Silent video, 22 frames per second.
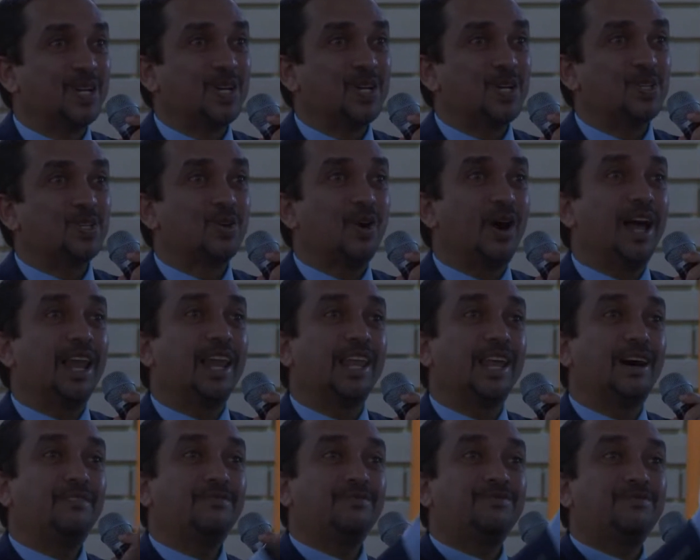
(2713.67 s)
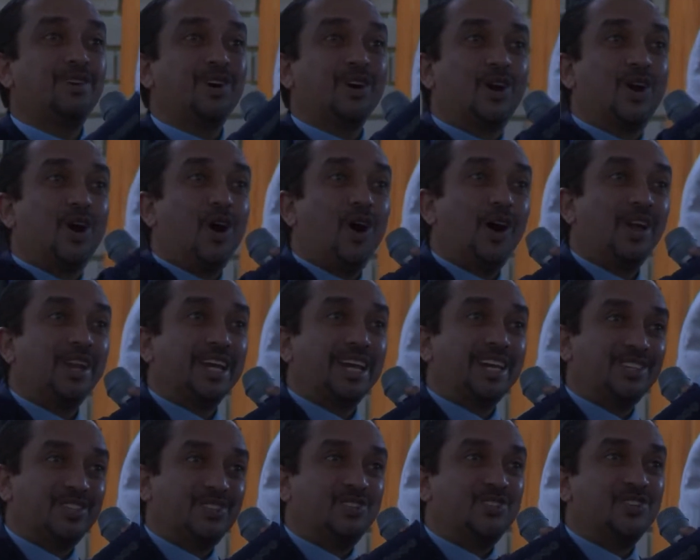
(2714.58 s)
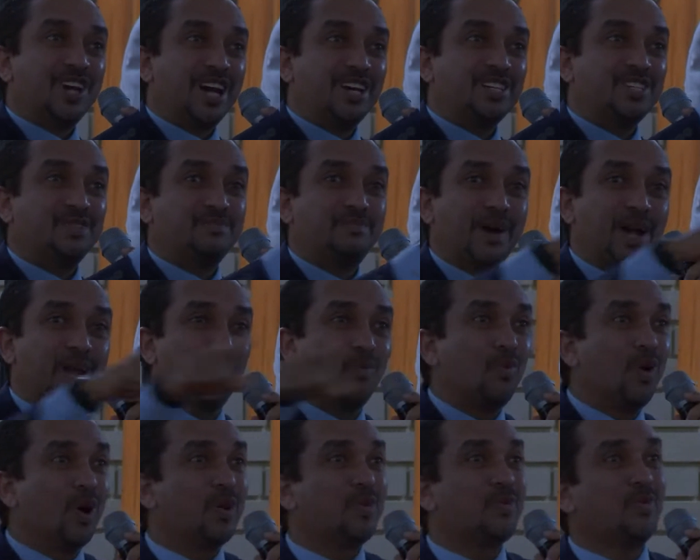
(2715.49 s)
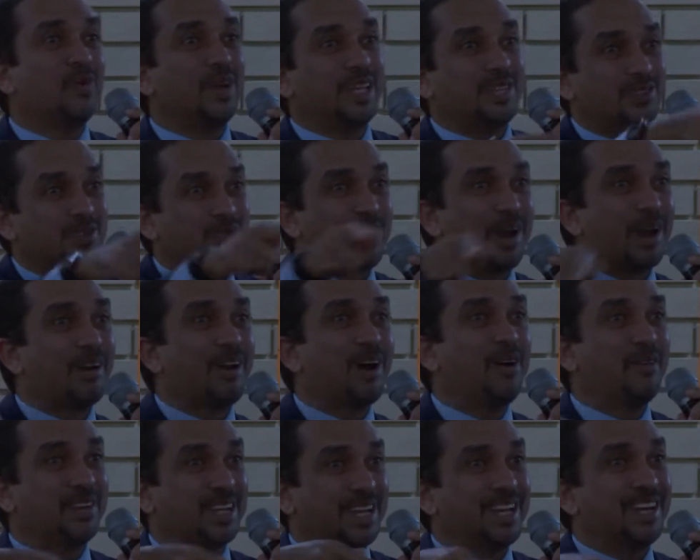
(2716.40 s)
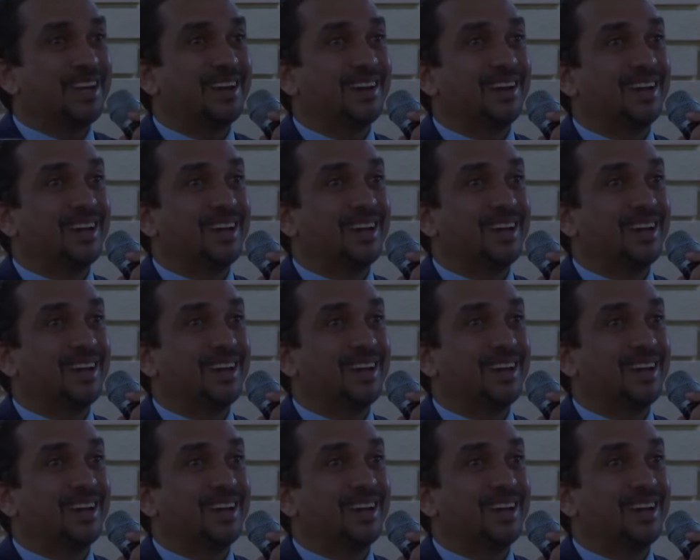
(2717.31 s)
So our love for God is judged by what we do around here.